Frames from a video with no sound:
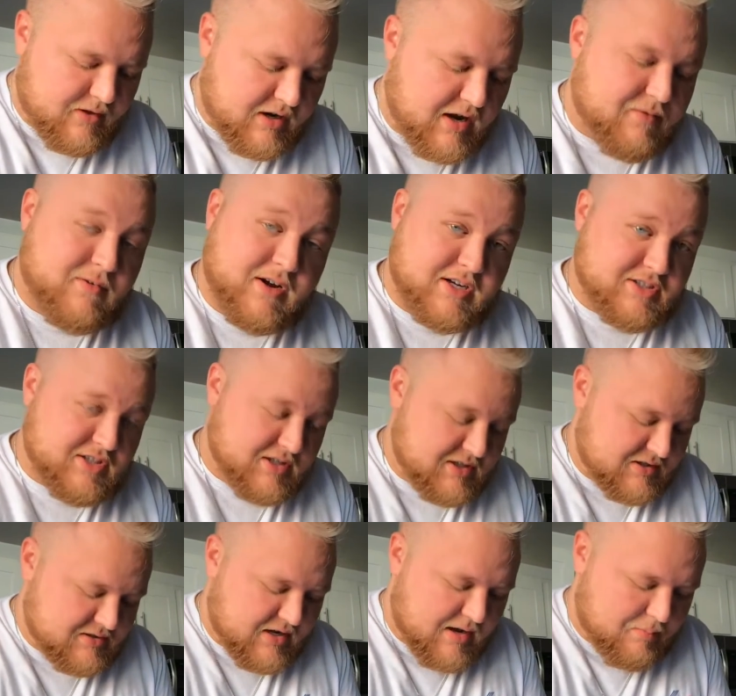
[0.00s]
The definition
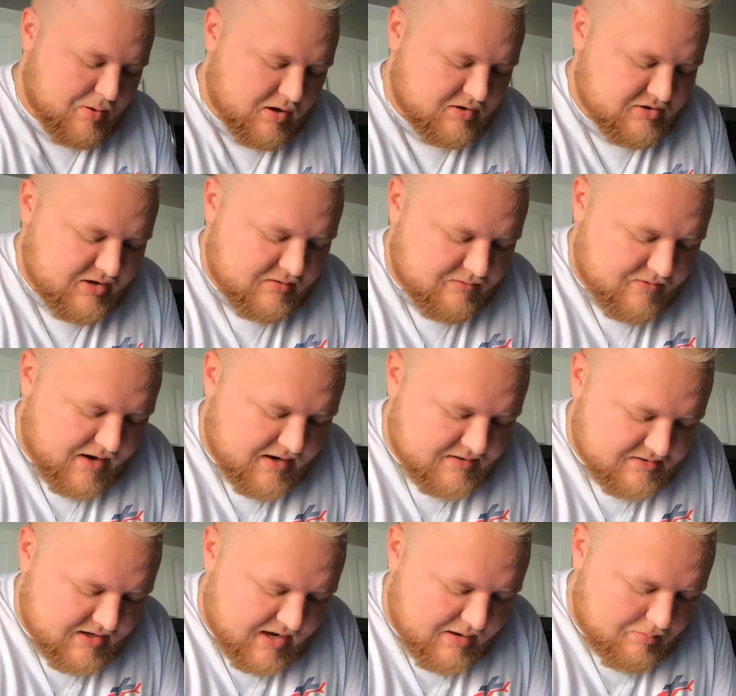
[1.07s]
is a person
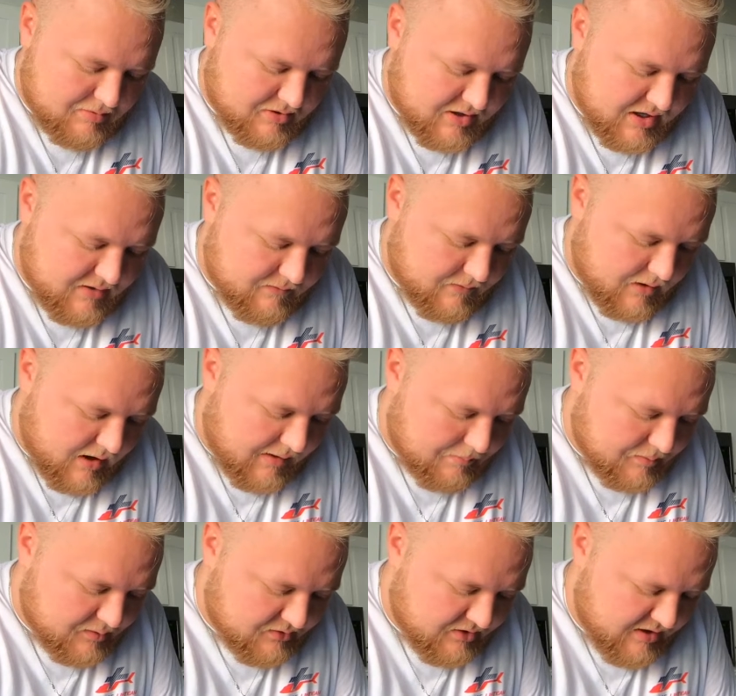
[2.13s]
fakes a belief
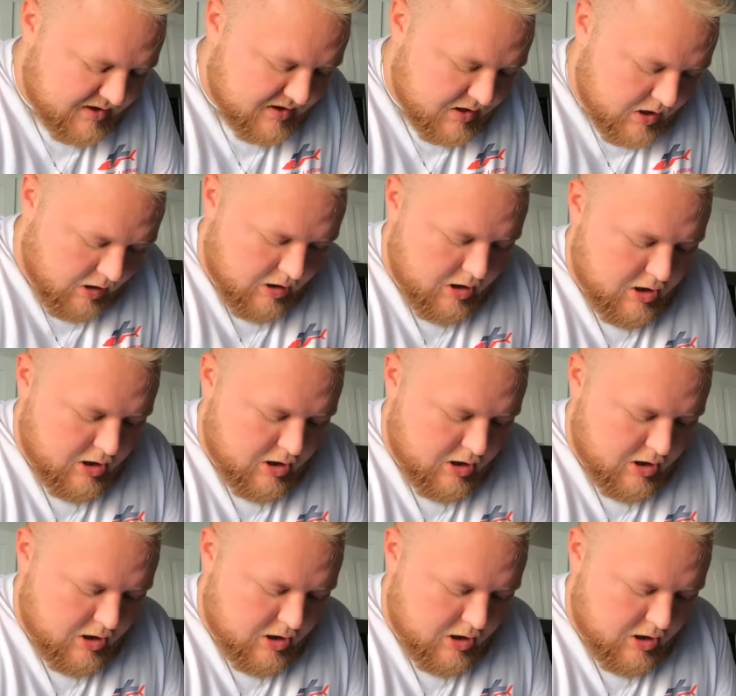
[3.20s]
opposite